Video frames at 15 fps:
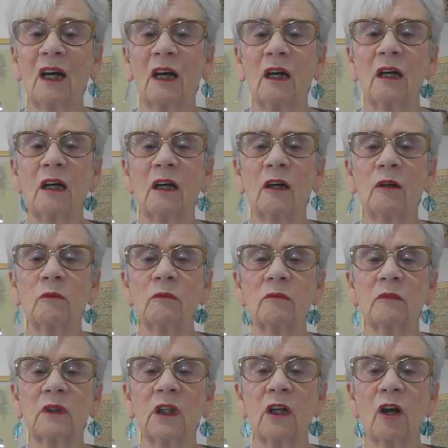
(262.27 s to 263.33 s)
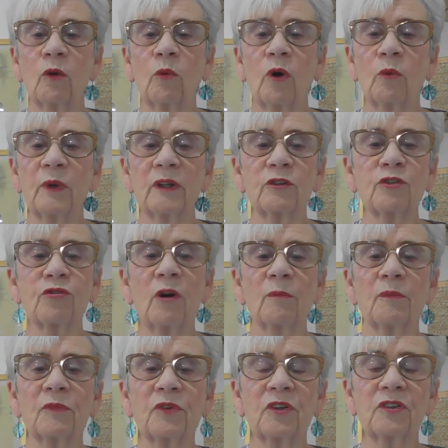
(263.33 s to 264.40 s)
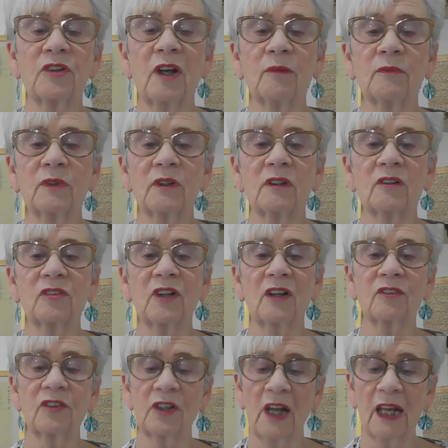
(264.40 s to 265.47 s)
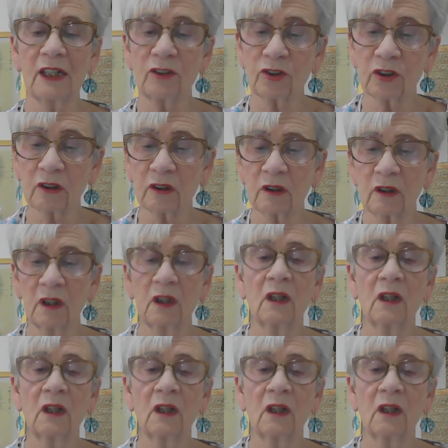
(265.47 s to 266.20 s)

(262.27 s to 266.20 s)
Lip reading: What with Trump's attempted assassination